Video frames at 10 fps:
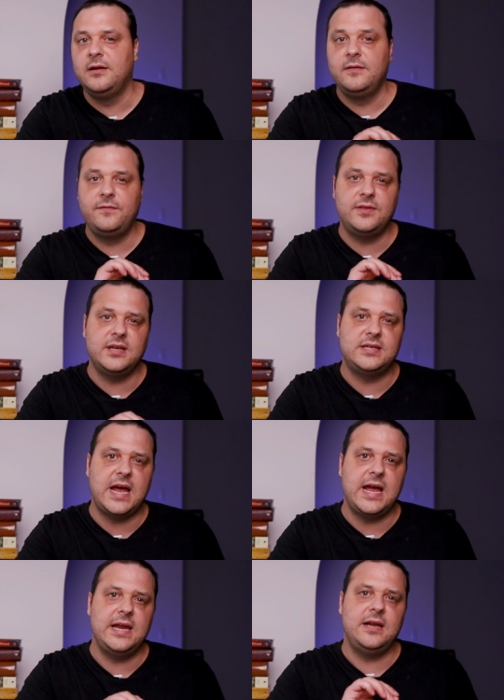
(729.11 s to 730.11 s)
for the
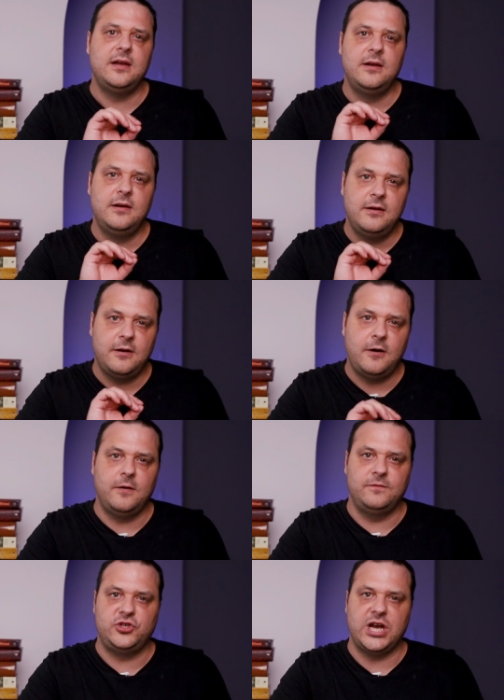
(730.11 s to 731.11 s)
day
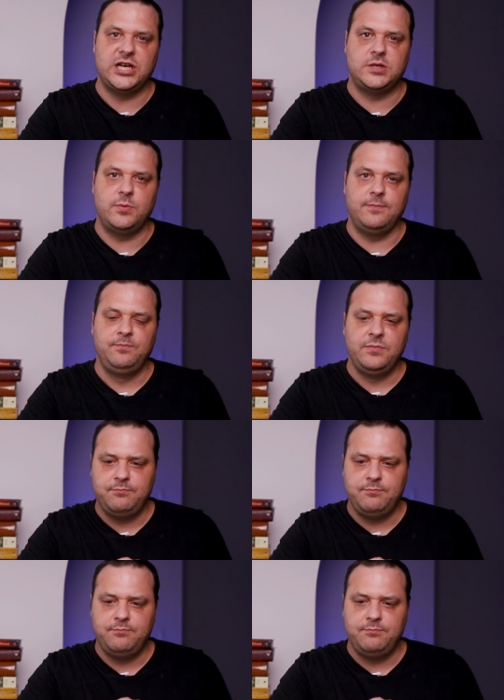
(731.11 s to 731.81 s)
of judgment.